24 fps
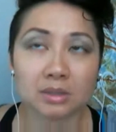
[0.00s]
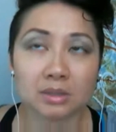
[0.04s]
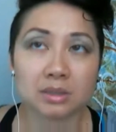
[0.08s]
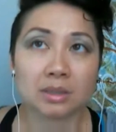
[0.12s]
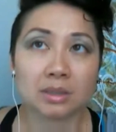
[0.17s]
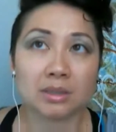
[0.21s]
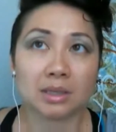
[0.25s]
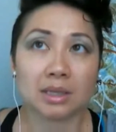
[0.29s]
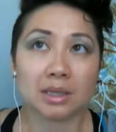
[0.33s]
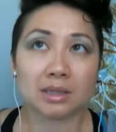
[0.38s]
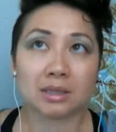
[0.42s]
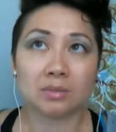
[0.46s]

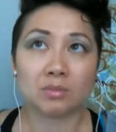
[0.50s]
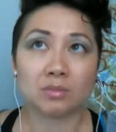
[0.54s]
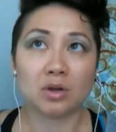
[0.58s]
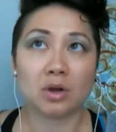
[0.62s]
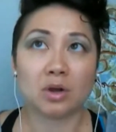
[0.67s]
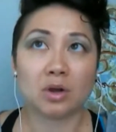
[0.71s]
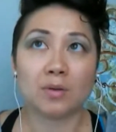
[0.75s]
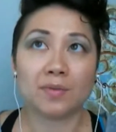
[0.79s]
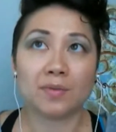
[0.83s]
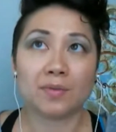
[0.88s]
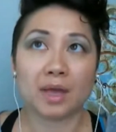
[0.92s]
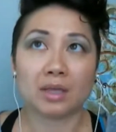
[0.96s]
to let them
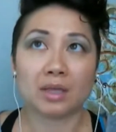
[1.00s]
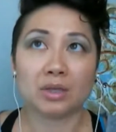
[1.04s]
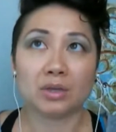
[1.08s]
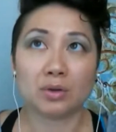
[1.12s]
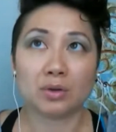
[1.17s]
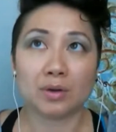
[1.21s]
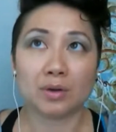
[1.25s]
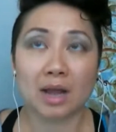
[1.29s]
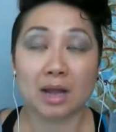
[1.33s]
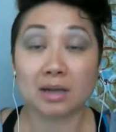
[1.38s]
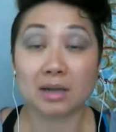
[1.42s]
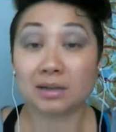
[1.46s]
know that
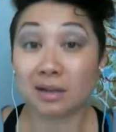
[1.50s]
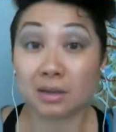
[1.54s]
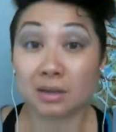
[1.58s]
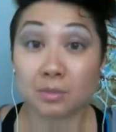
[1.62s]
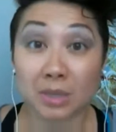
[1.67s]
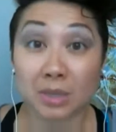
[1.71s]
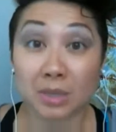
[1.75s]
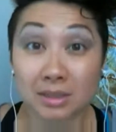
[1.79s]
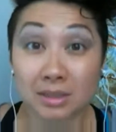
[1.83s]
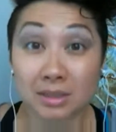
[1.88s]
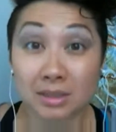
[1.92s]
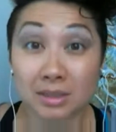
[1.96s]
you're not
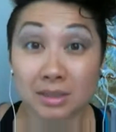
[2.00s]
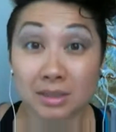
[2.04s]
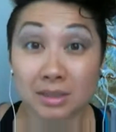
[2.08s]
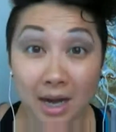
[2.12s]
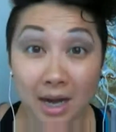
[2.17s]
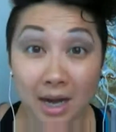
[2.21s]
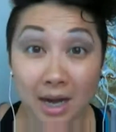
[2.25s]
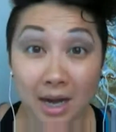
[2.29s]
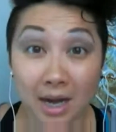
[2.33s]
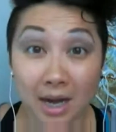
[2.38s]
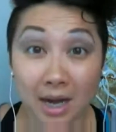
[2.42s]
done being